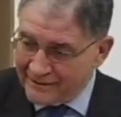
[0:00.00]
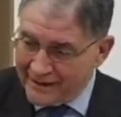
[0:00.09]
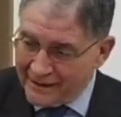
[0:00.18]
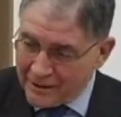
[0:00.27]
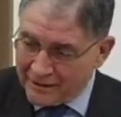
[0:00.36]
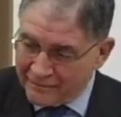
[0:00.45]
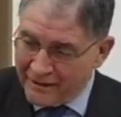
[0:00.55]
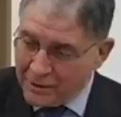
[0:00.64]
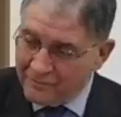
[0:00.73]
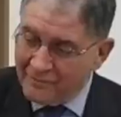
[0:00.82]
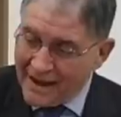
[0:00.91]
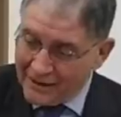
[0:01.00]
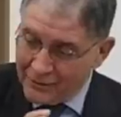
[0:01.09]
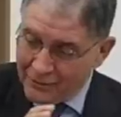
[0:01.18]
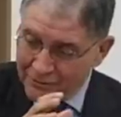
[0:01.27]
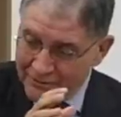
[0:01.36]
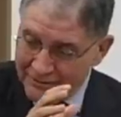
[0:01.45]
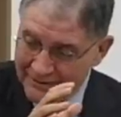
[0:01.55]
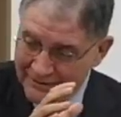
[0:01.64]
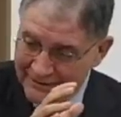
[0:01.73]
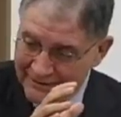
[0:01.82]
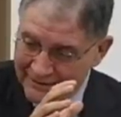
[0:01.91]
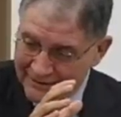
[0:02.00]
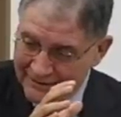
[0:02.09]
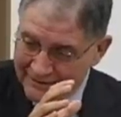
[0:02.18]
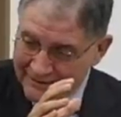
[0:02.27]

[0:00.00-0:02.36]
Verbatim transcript: takes at face value uh,